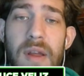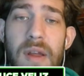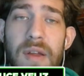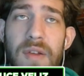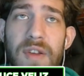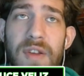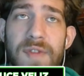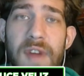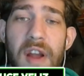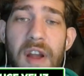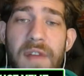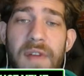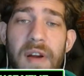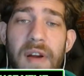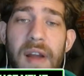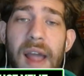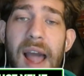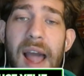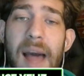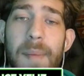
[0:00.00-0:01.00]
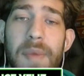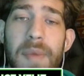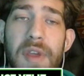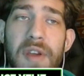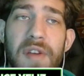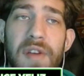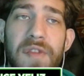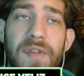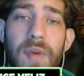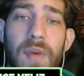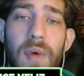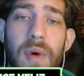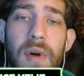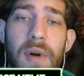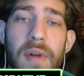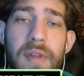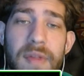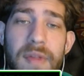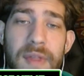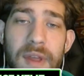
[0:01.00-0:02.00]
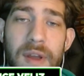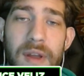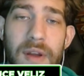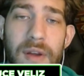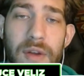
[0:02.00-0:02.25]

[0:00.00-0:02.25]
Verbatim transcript: just very very happy for the